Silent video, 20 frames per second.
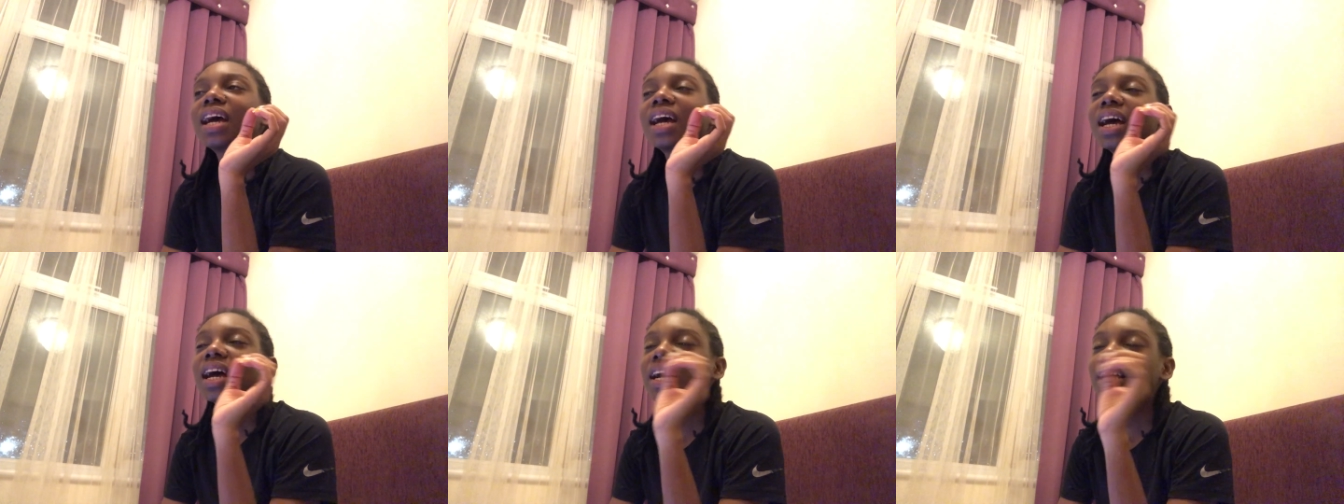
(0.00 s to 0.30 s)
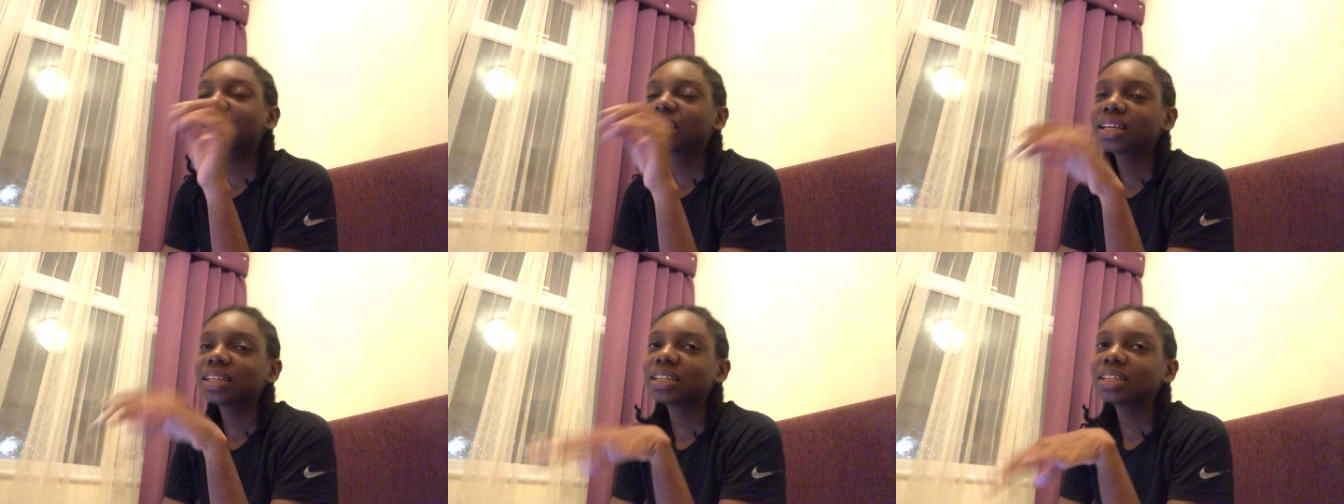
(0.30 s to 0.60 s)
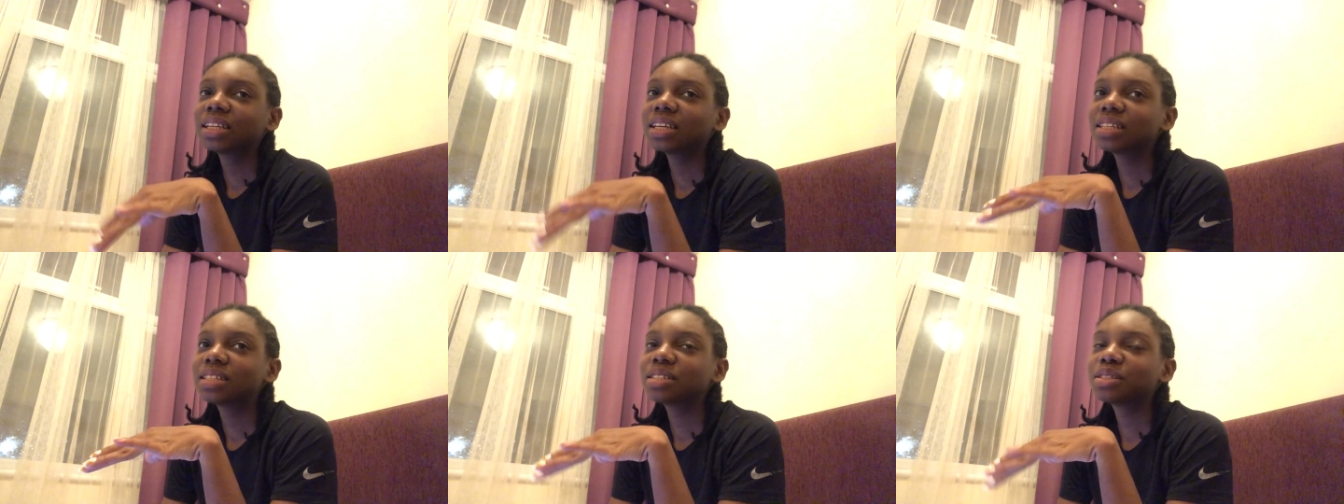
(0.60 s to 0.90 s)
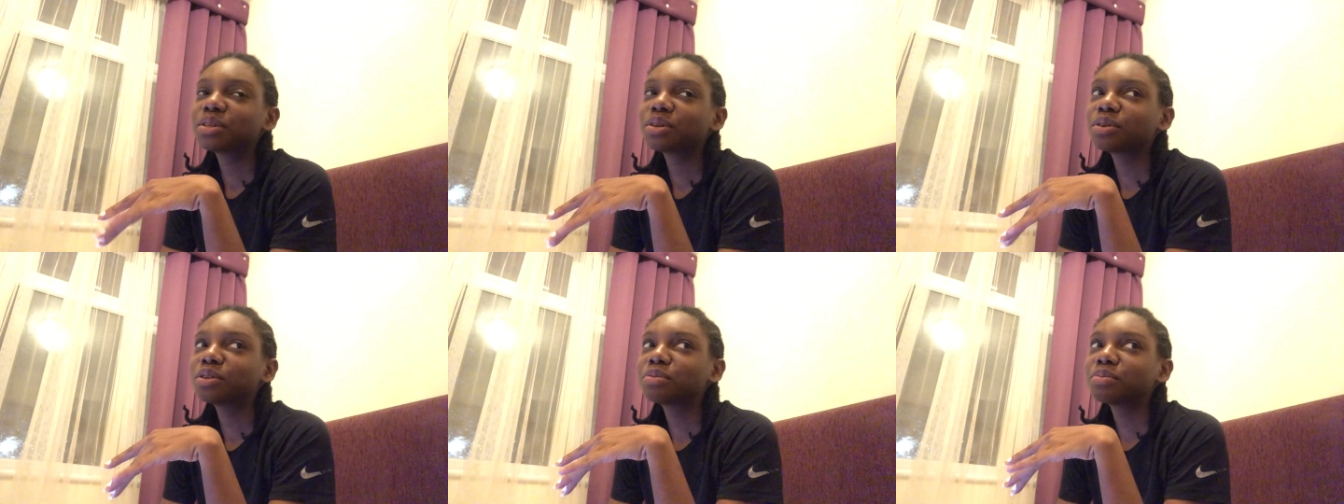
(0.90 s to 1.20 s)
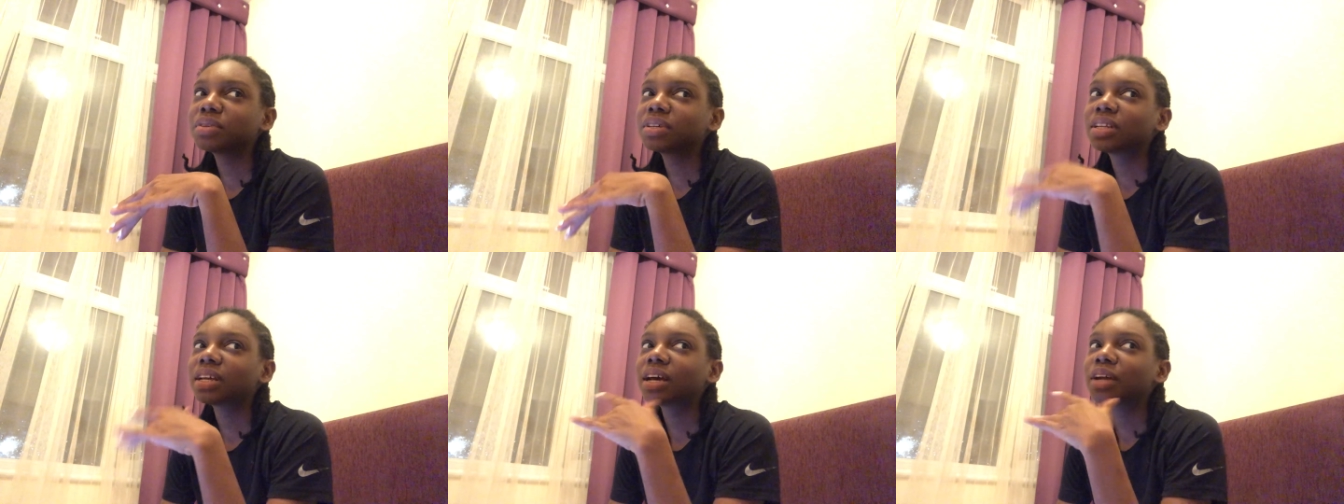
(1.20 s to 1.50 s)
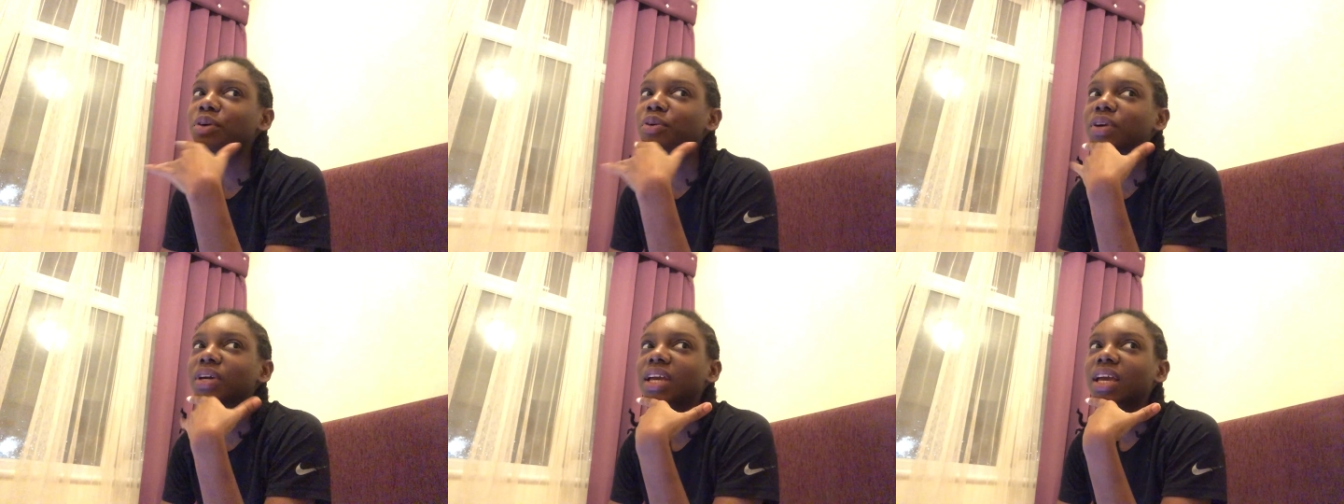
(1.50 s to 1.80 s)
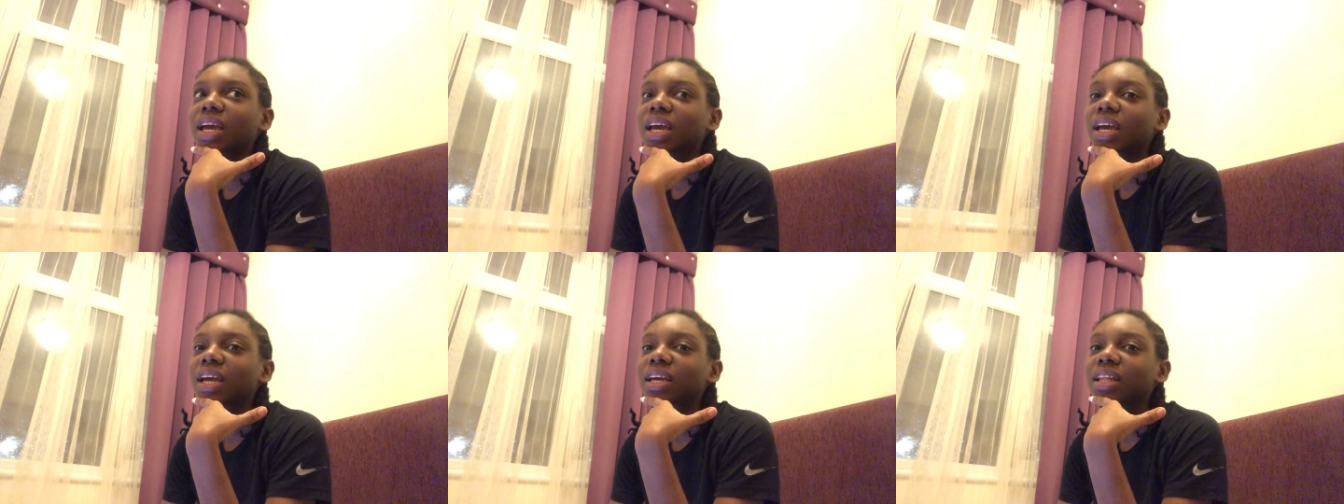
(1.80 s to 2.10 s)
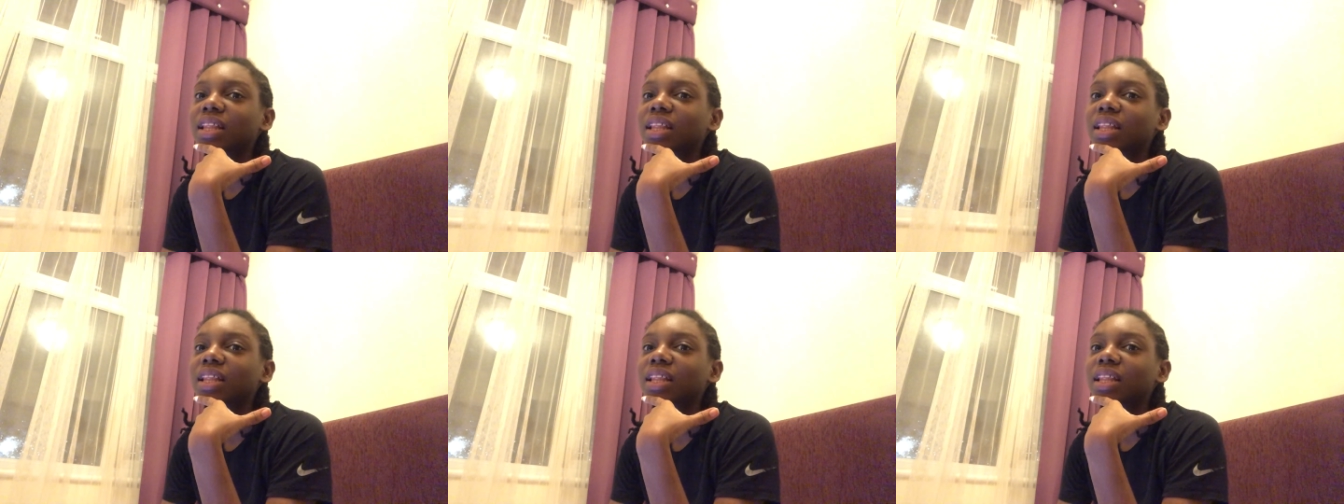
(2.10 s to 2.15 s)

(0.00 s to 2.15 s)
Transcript: And then the lady told me that, okay,